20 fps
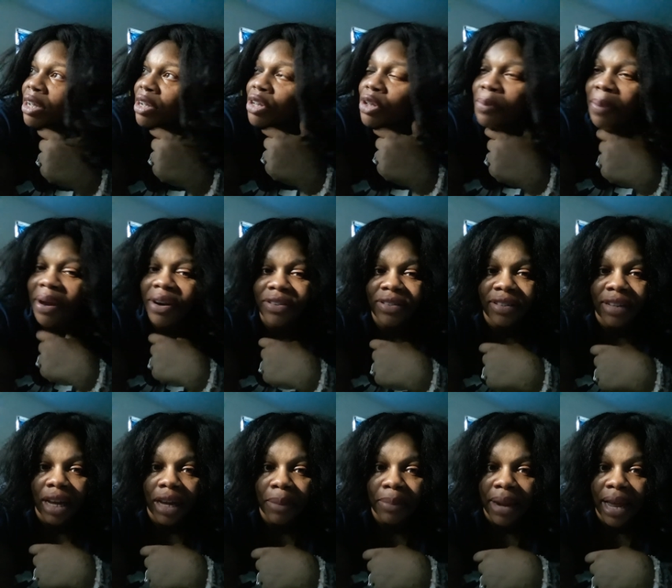You better
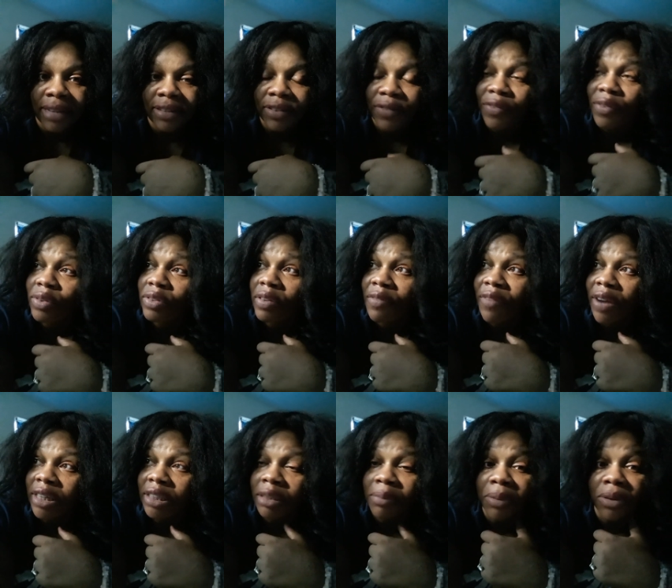suck up lots of fruits and
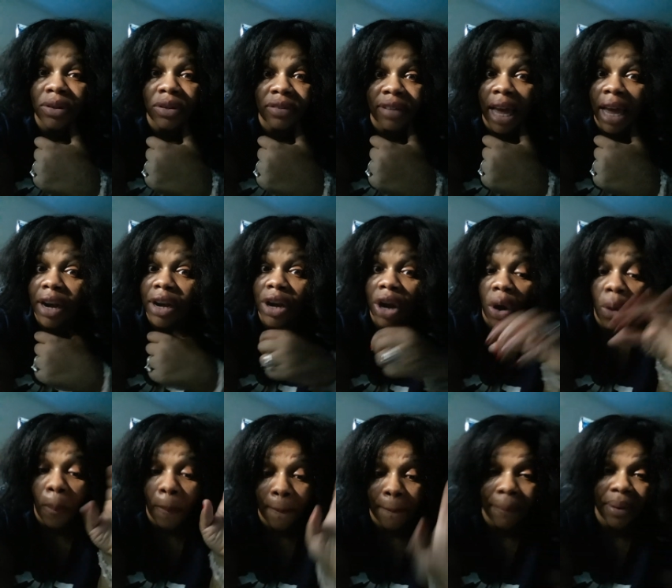vegetables. And
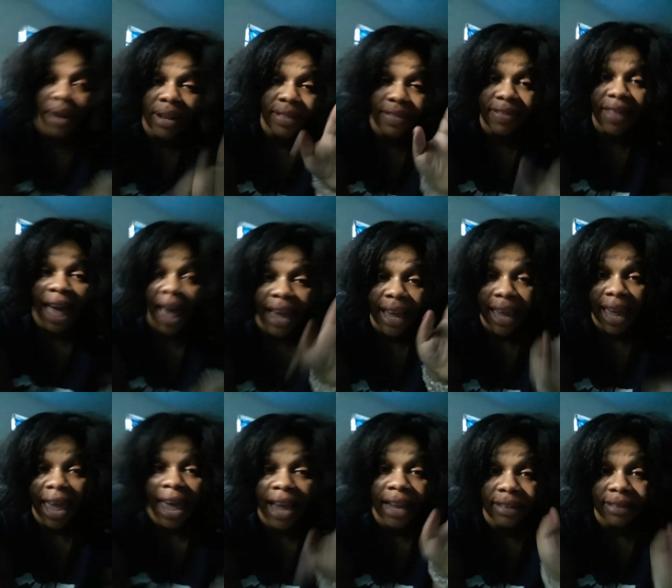nope, put that
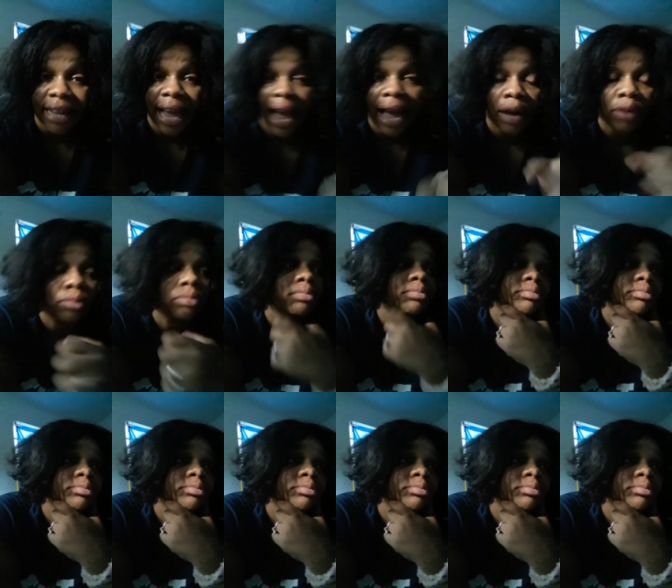cake down.